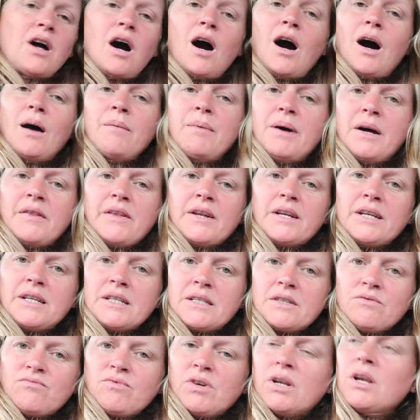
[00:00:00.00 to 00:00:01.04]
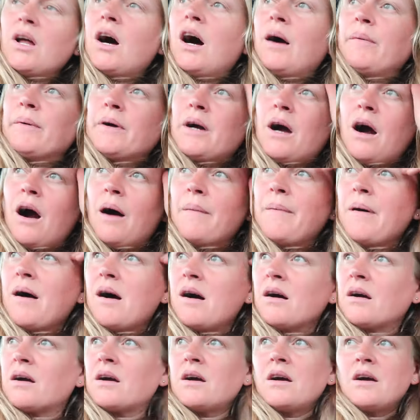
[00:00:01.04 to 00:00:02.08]
Harbour, that leads to Real Harbour car
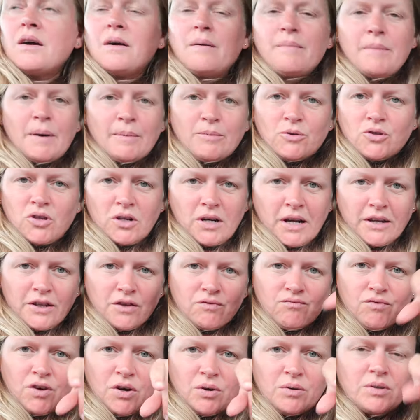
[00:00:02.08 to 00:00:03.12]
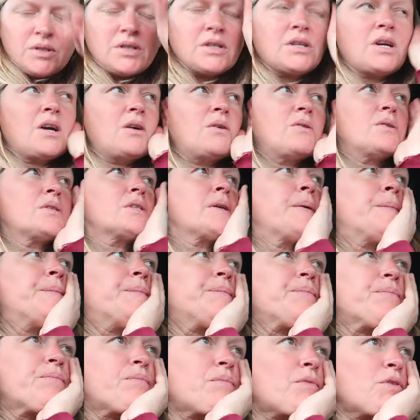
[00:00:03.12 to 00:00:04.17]
park. But I just don't like the road that goes
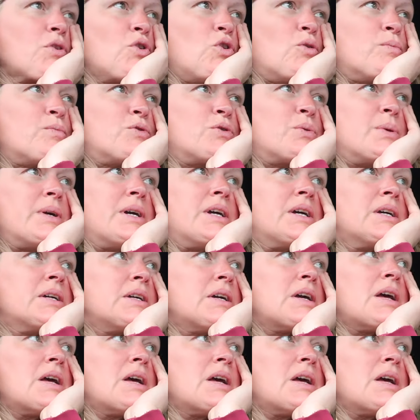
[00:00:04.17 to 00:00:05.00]
up to it.